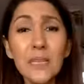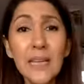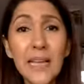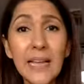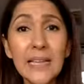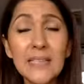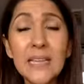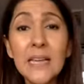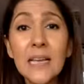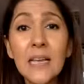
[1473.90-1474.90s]
And
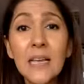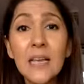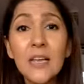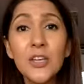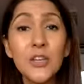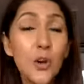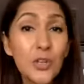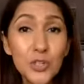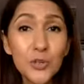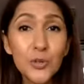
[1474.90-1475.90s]
your
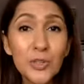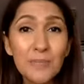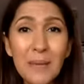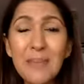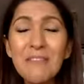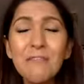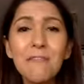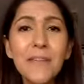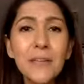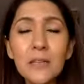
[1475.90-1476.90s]
truth may be
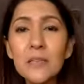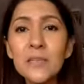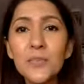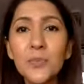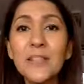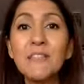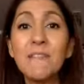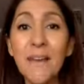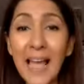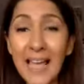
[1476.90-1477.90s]
filled with
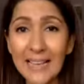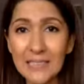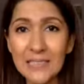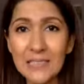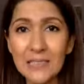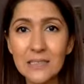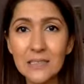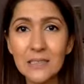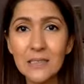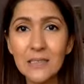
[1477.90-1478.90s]
facts,
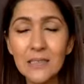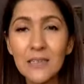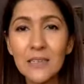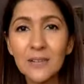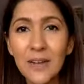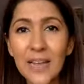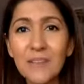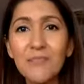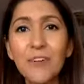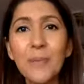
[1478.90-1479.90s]
right?
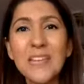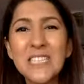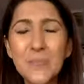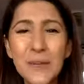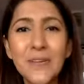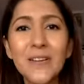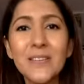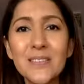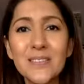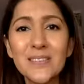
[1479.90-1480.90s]
From
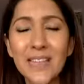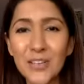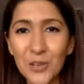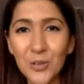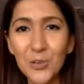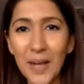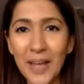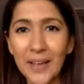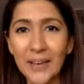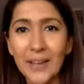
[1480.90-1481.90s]
experiences that you
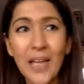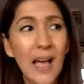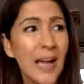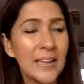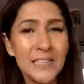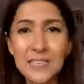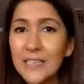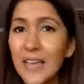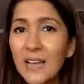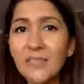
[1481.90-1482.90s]
had. I did
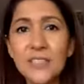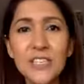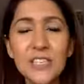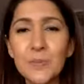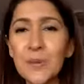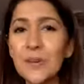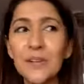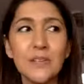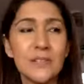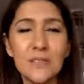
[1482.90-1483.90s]
have this
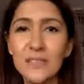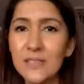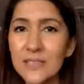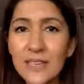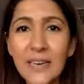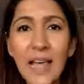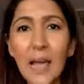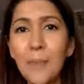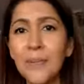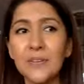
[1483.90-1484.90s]
experience. This did
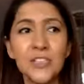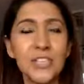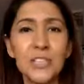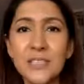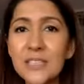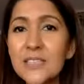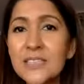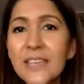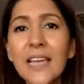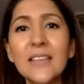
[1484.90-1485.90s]
happen. She did
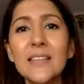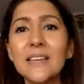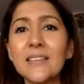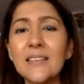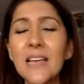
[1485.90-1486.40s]
say this.